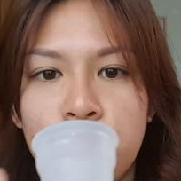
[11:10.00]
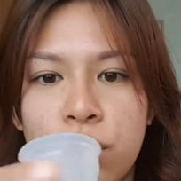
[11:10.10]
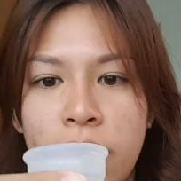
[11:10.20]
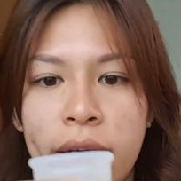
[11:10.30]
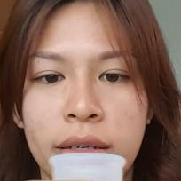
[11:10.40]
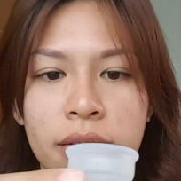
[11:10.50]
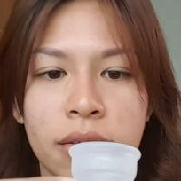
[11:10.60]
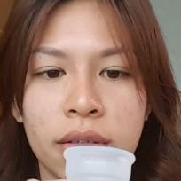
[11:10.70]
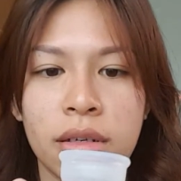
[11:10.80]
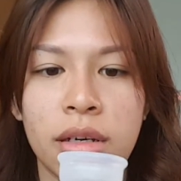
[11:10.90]
you like
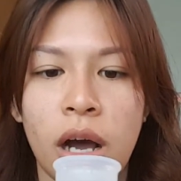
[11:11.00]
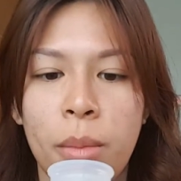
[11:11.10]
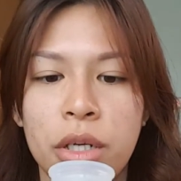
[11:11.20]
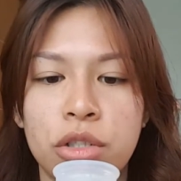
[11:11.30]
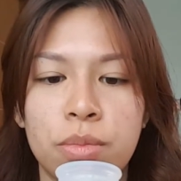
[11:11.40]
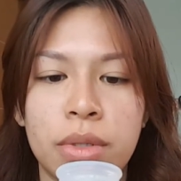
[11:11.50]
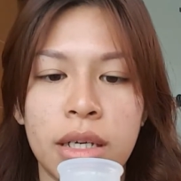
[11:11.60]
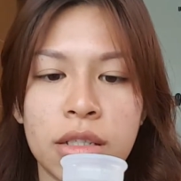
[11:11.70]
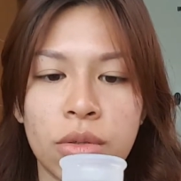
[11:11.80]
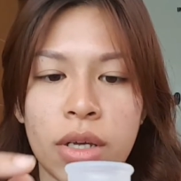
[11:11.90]
how much you
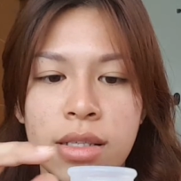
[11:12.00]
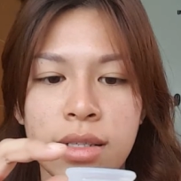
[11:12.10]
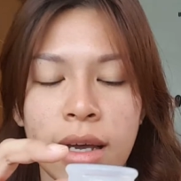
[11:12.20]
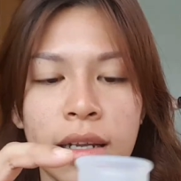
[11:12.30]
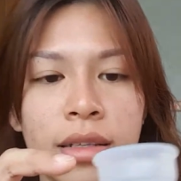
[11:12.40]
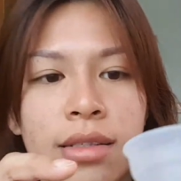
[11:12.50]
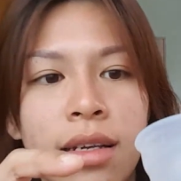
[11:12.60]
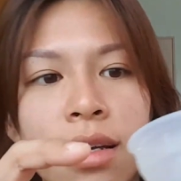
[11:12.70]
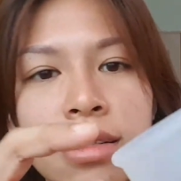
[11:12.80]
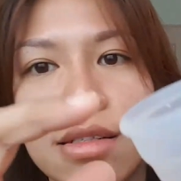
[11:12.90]
bleed. So inside it
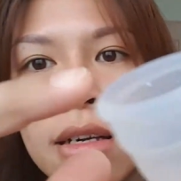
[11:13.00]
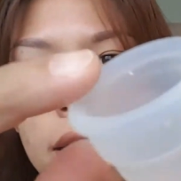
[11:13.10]
says